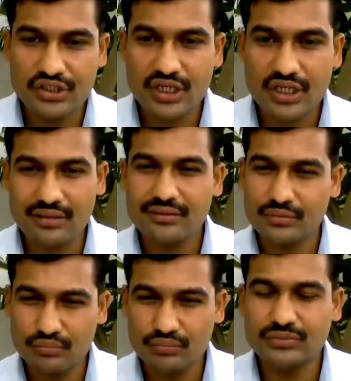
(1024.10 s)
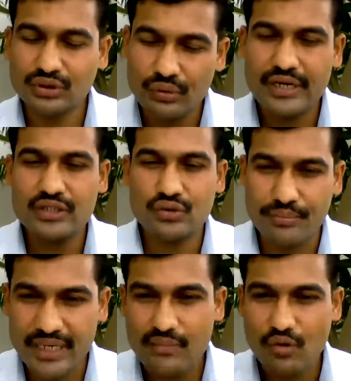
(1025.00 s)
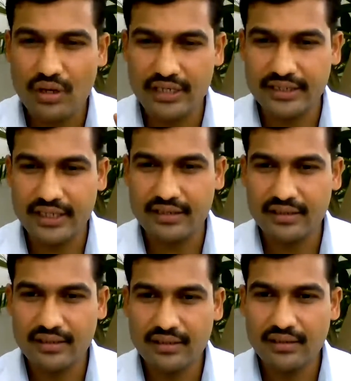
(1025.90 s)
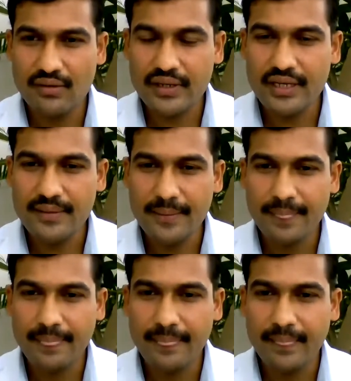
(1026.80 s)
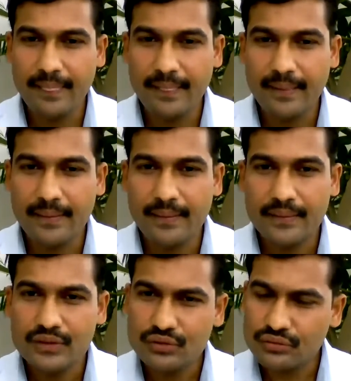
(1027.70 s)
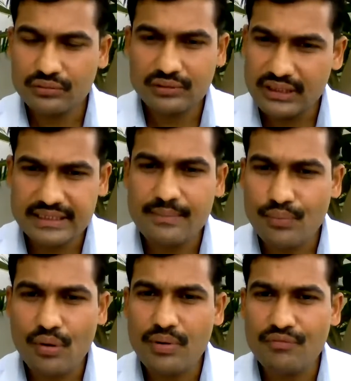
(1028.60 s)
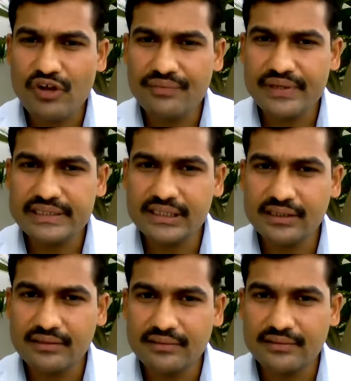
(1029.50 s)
Jain, so and so. Many more are there. Okay, so the same problem we are facing